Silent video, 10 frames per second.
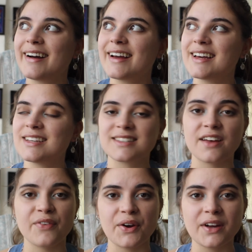is
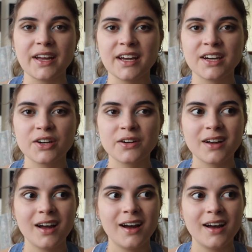a very
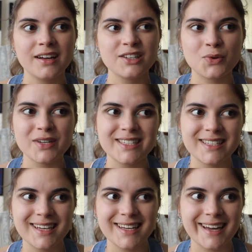
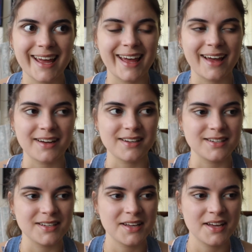twisted
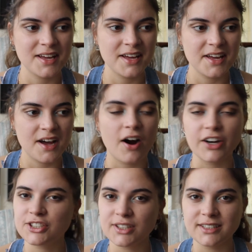and
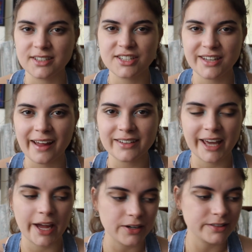hard to understand
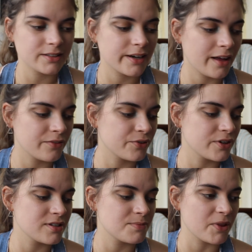character at
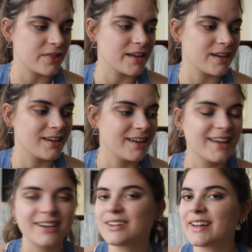first, but then
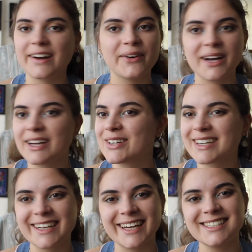you're like, okay, you're
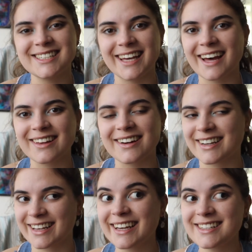gonna get
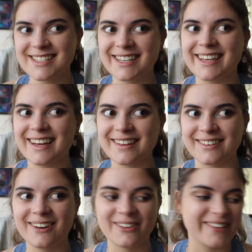
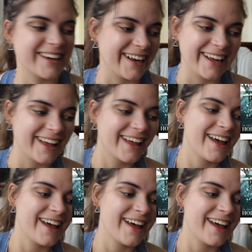together already.